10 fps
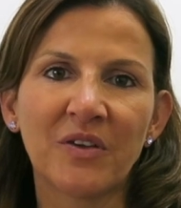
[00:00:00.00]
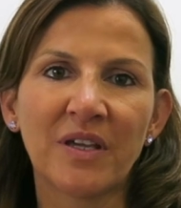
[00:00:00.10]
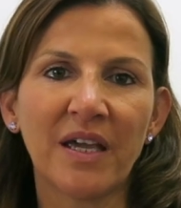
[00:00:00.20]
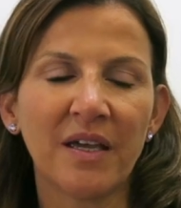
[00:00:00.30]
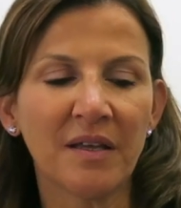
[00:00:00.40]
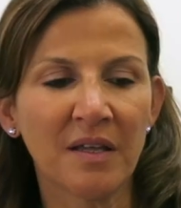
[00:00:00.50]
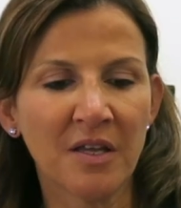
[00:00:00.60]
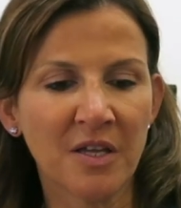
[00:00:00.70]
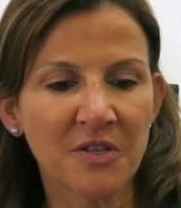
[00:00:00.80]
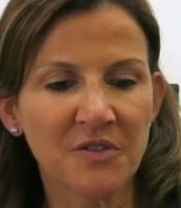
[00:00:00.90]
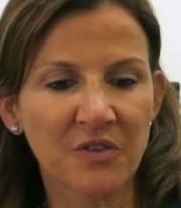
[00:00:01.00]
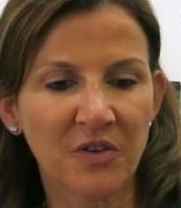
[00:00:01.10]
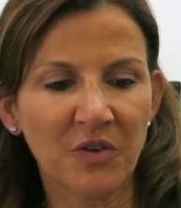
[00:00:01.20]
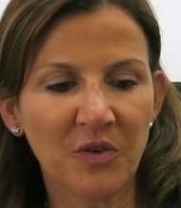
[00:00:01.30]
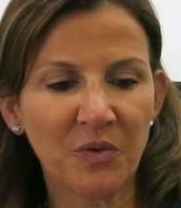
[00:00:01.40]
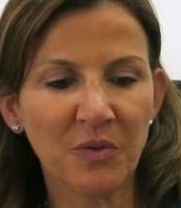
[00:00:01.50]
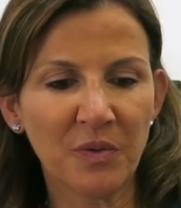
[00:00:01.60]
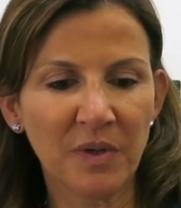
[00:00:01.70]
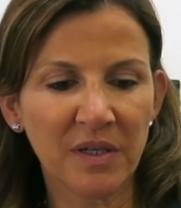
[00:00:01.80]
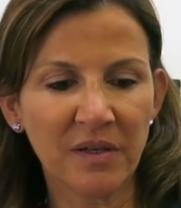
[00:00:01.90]
Okay,
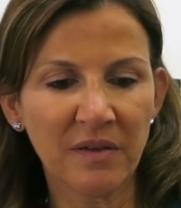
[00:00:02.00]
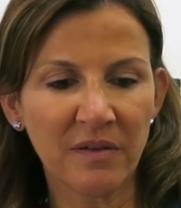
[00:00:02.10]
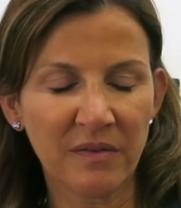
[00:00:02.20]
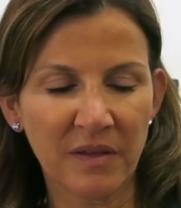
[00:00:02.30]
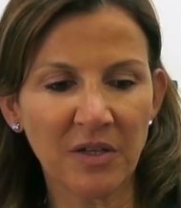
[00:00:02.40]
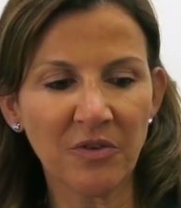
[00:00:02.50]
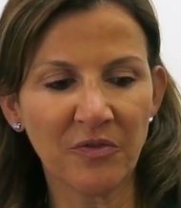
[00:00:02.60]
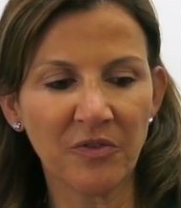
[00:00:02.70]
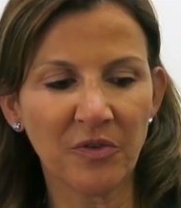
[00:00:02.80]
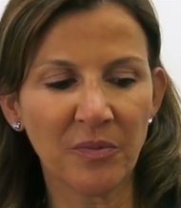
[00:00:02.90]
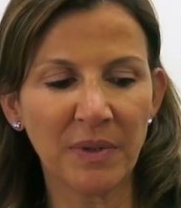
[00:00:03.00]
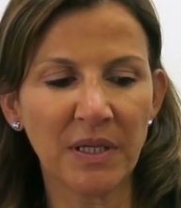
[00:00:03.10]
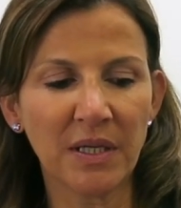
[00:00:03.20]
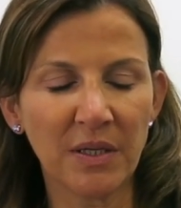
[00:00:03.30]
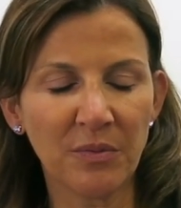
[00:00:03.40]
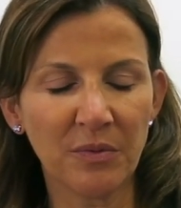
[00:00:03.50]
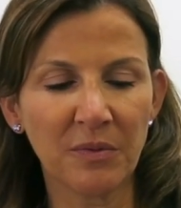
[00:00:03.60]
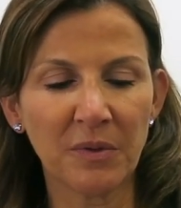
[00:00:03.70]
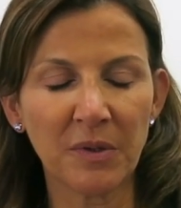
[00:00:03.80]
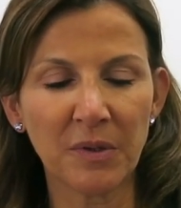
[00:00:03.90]
so thank you for being here
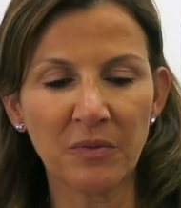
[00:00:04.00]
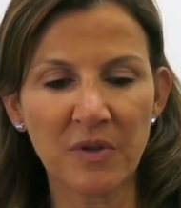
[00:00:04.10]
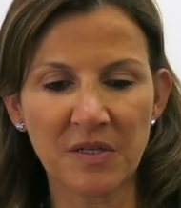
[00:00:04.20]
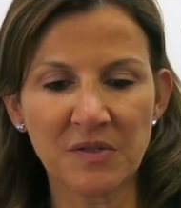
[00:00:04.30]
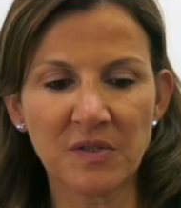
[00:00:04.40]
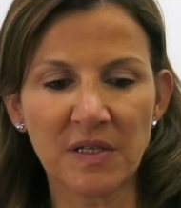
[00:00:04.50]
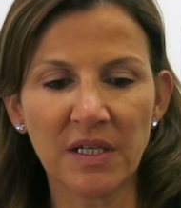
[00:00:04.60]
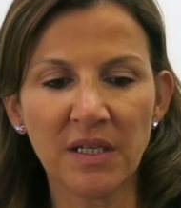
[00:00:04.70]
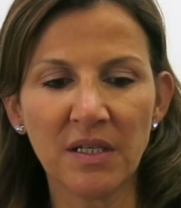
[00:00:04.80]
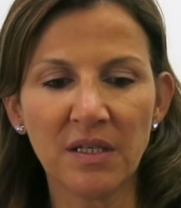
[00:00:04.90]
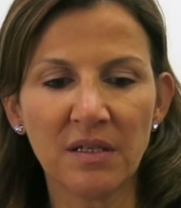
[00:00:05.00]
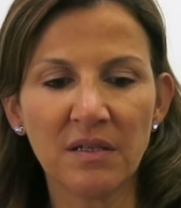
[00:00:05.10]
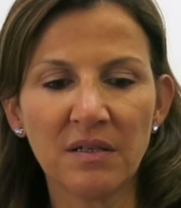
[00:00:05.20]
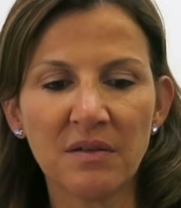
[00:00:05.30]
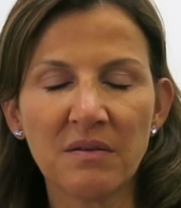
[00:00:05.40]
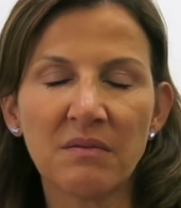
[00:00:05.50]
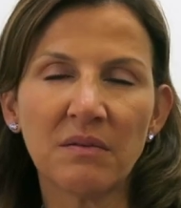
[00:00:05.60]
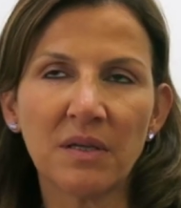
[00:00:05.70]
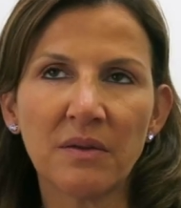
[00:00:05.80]
with us today.